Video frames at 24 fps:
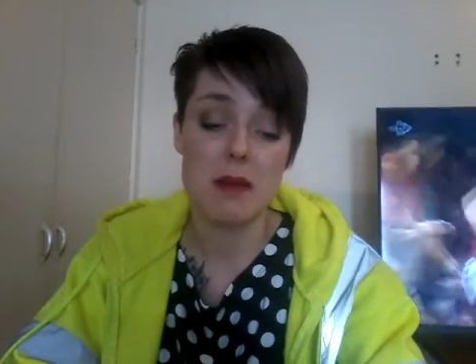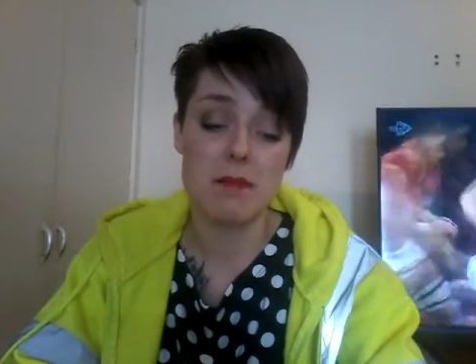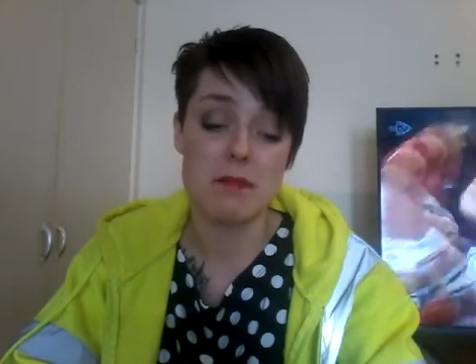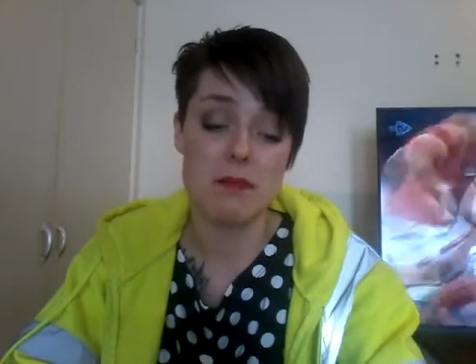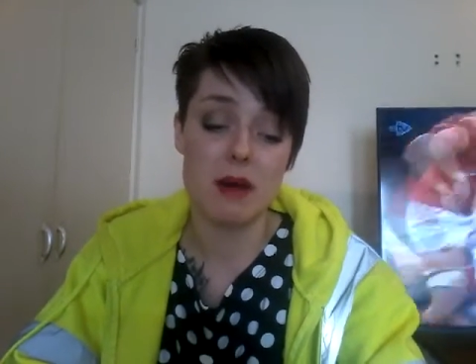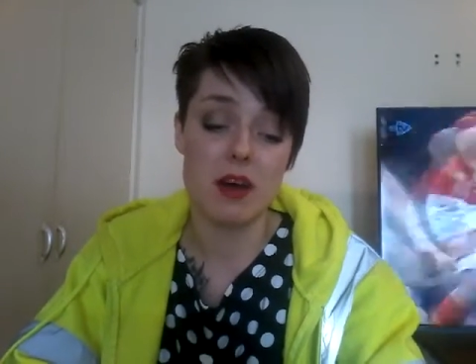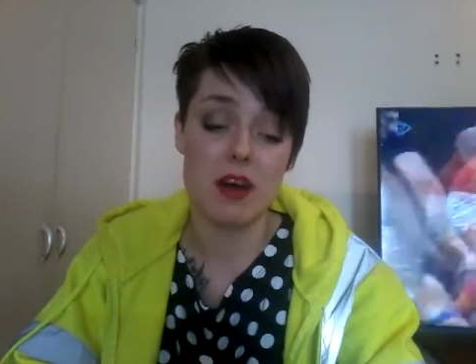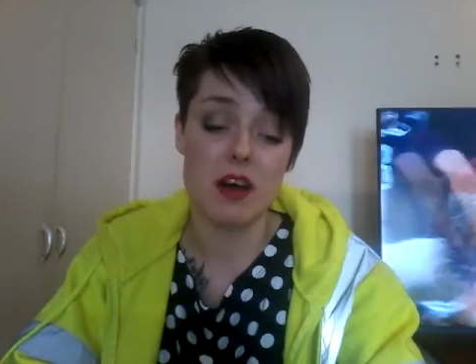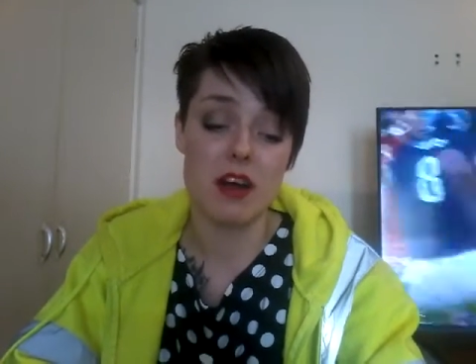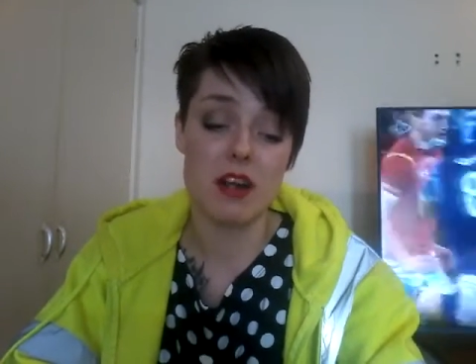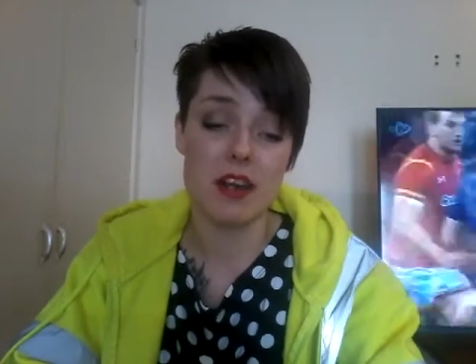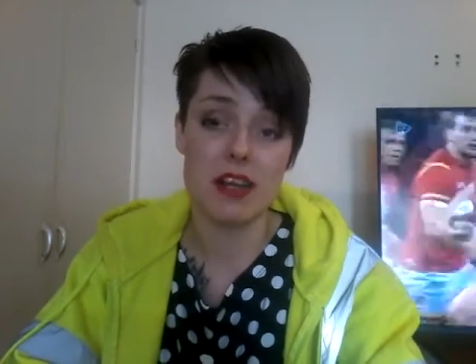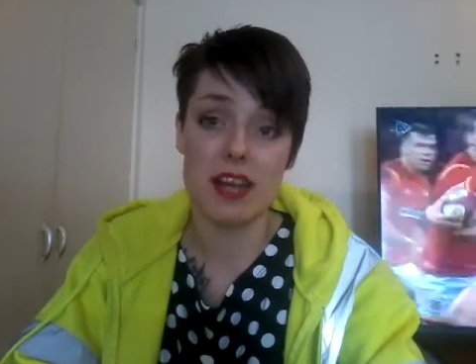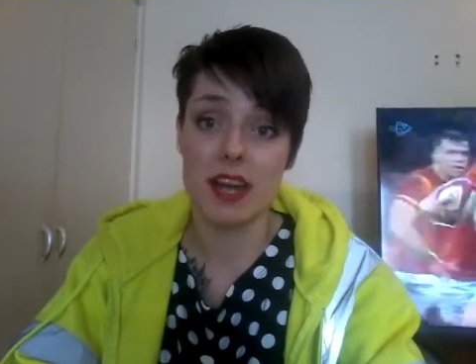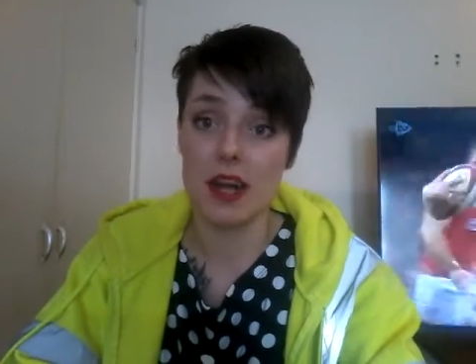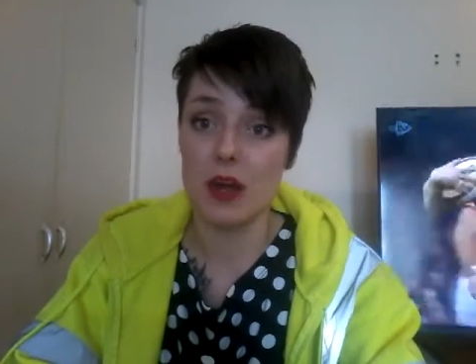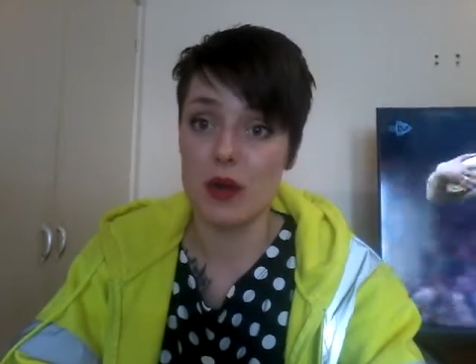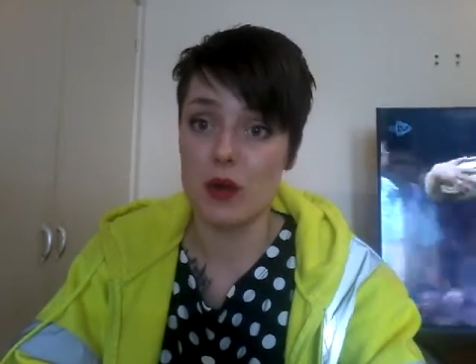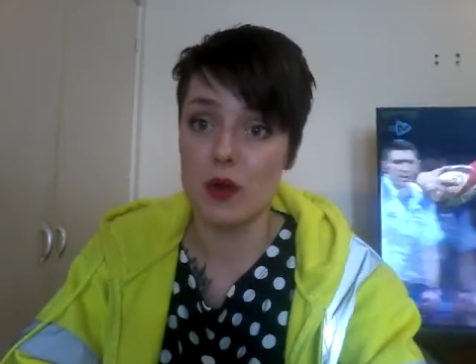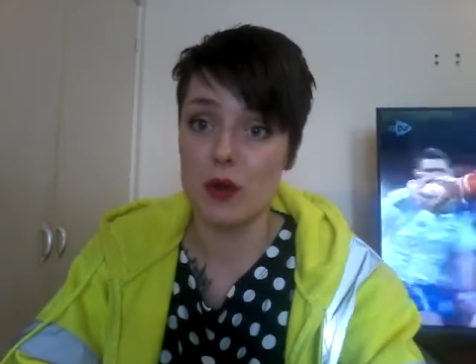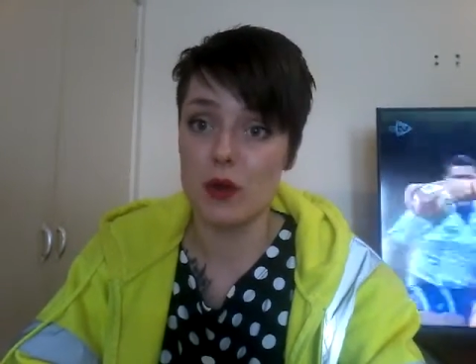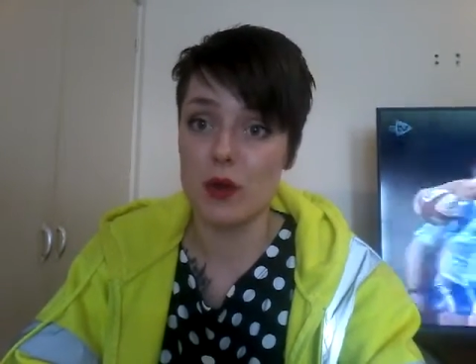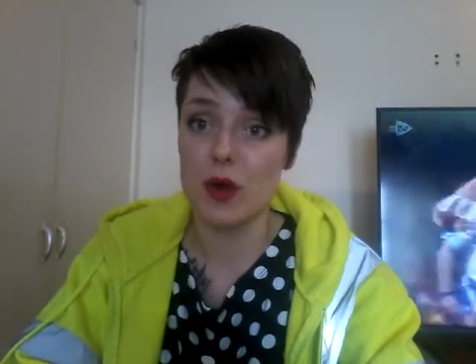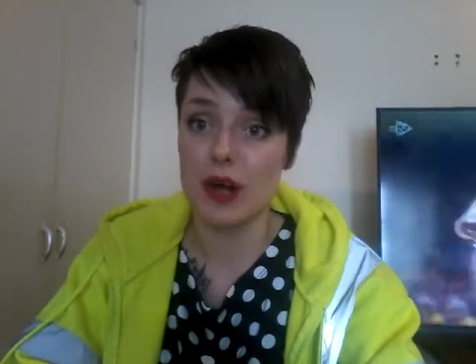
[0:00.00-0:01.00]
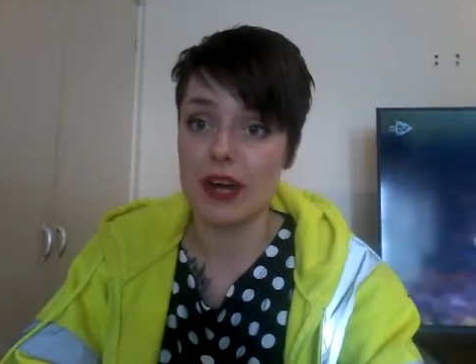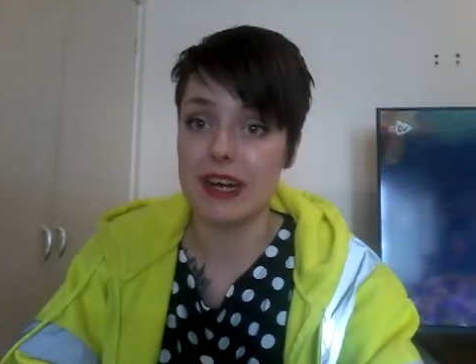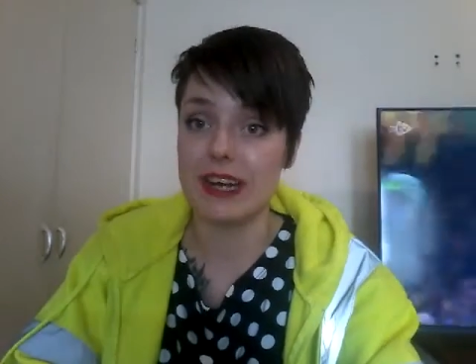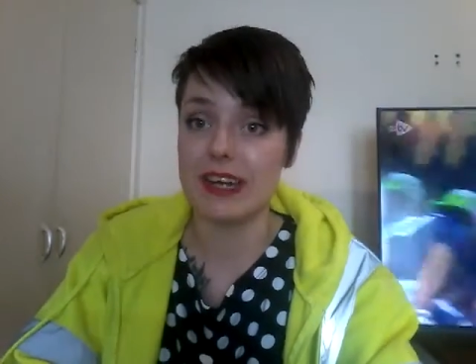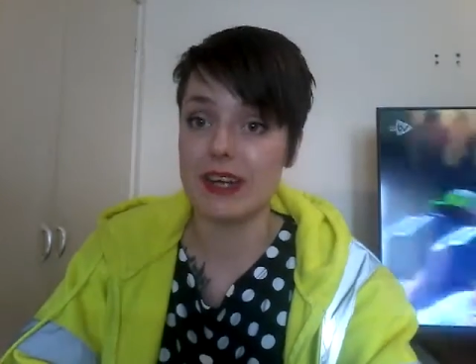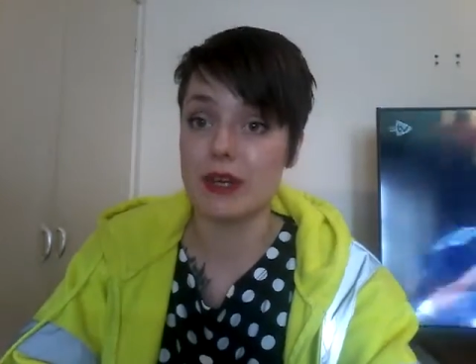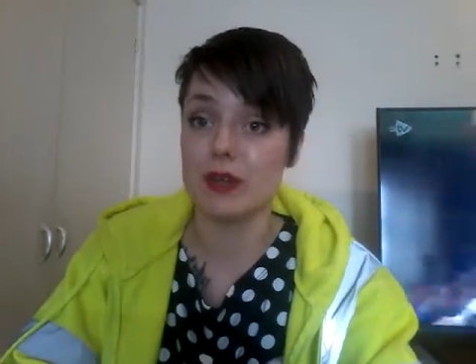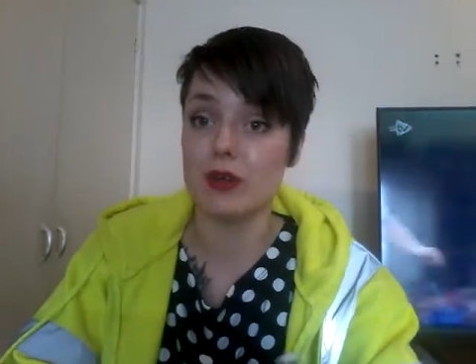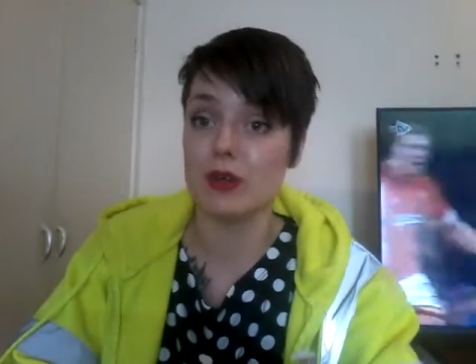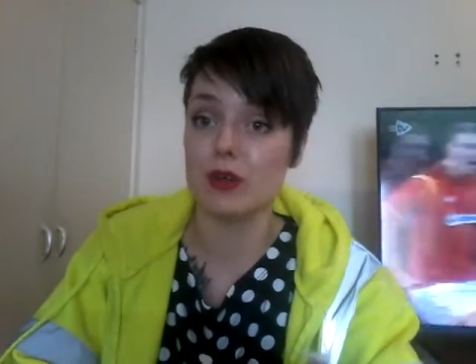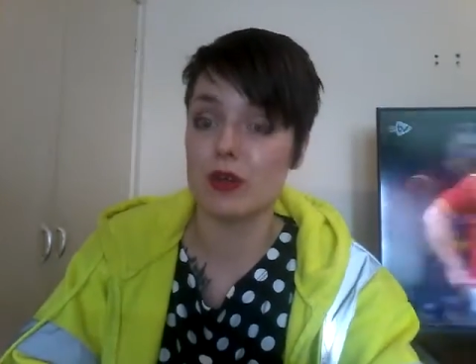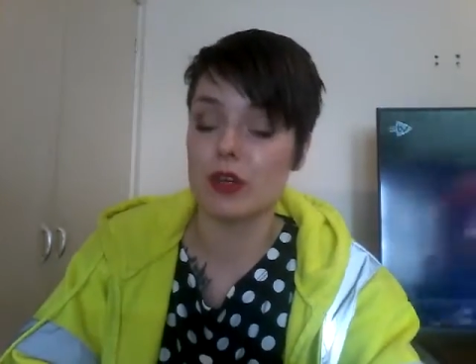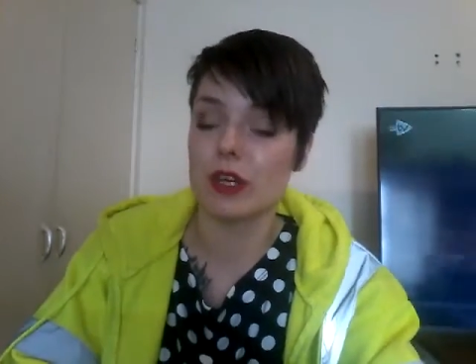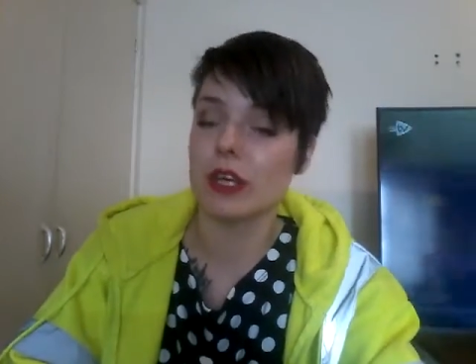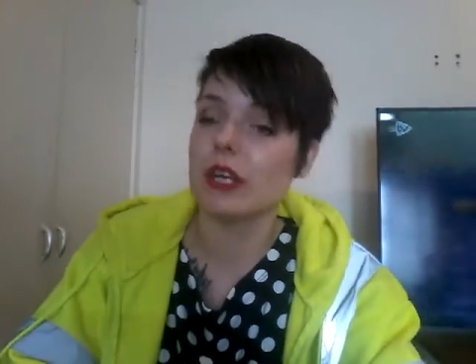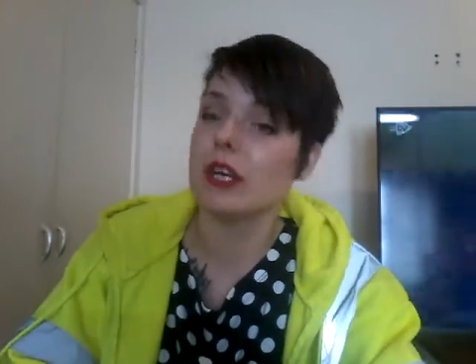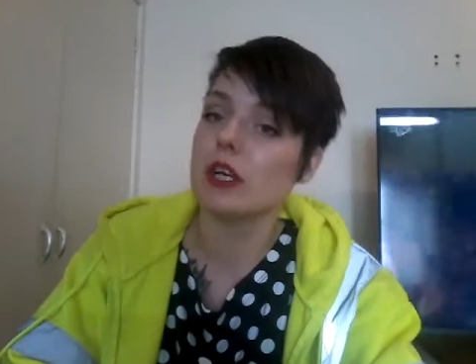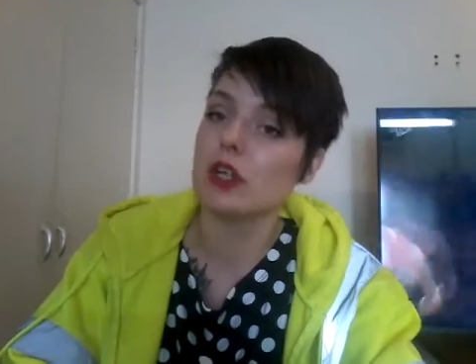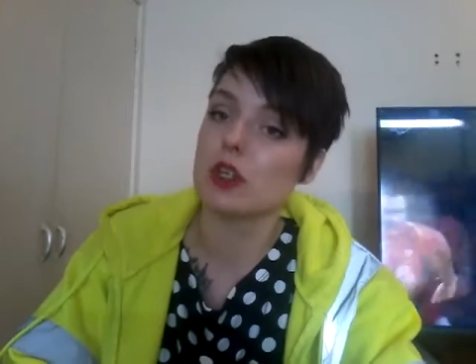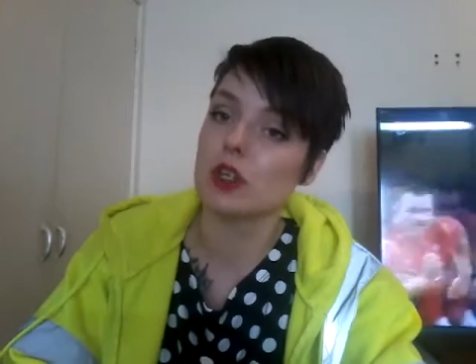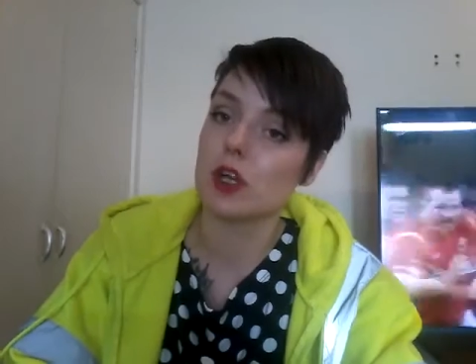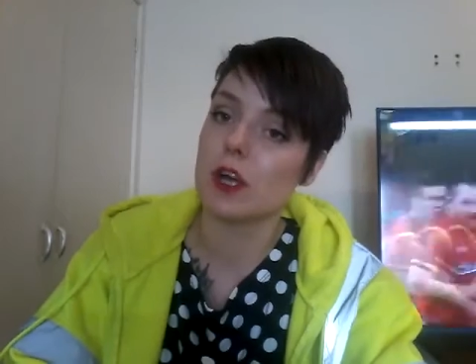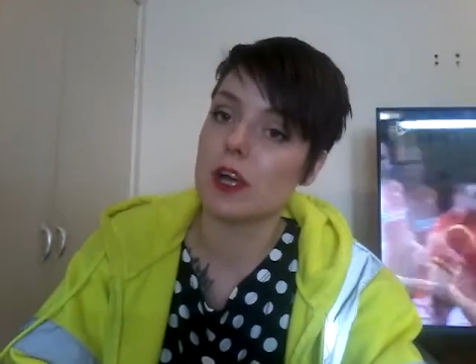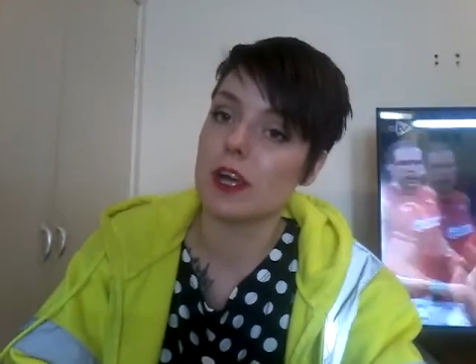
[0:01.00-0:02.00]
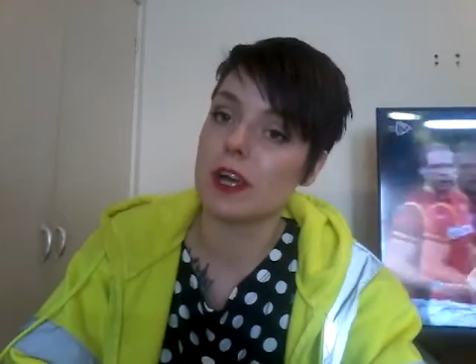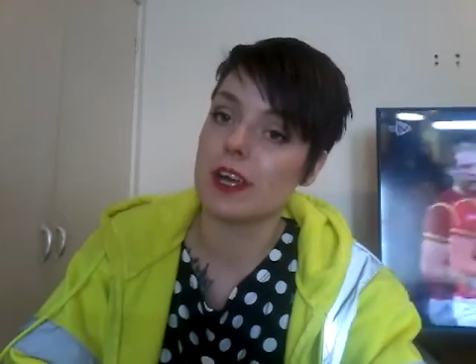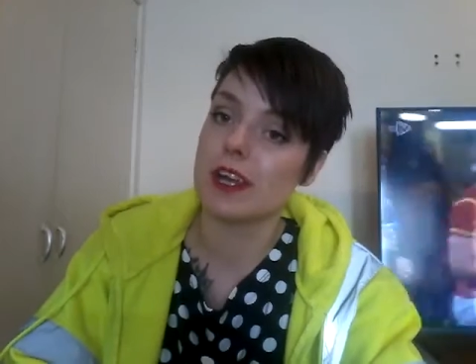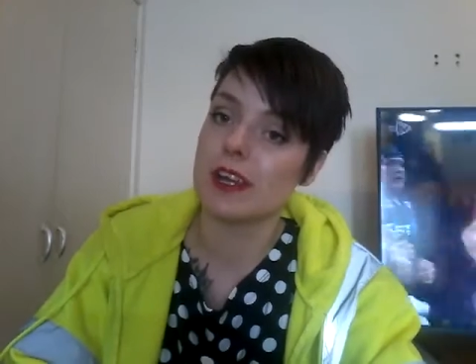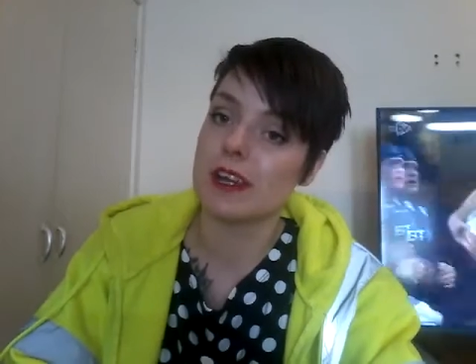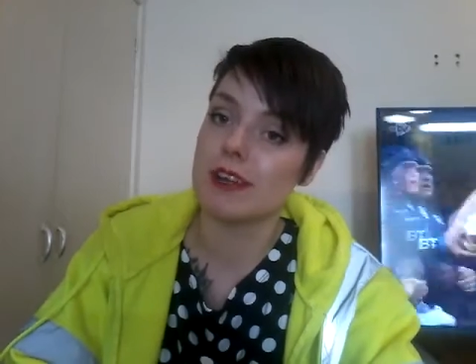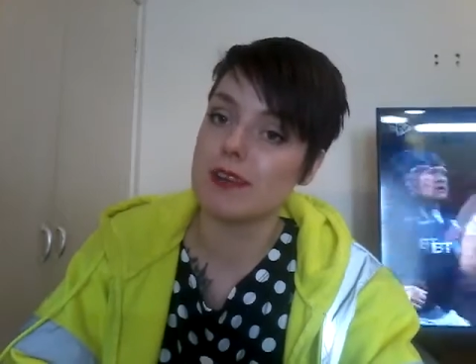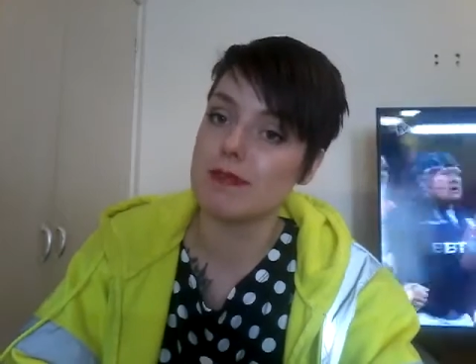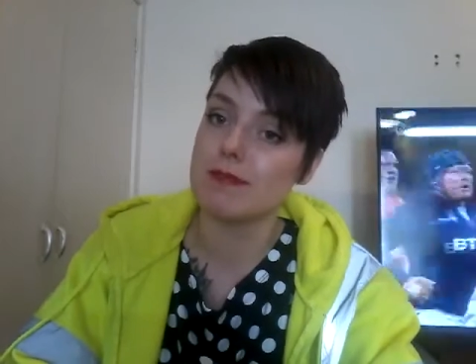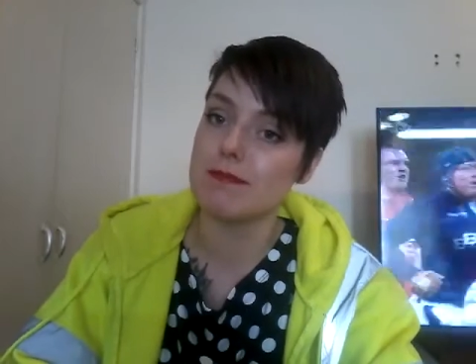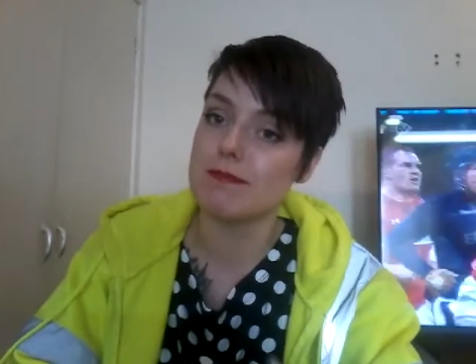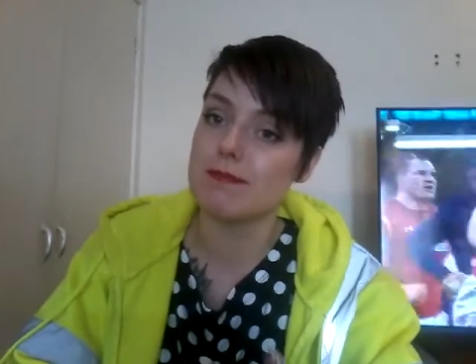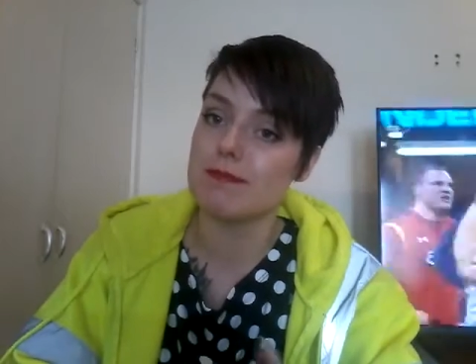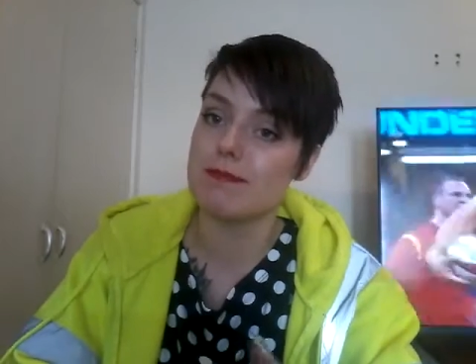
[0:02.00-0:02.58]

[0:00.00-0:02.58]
but now I really enjoy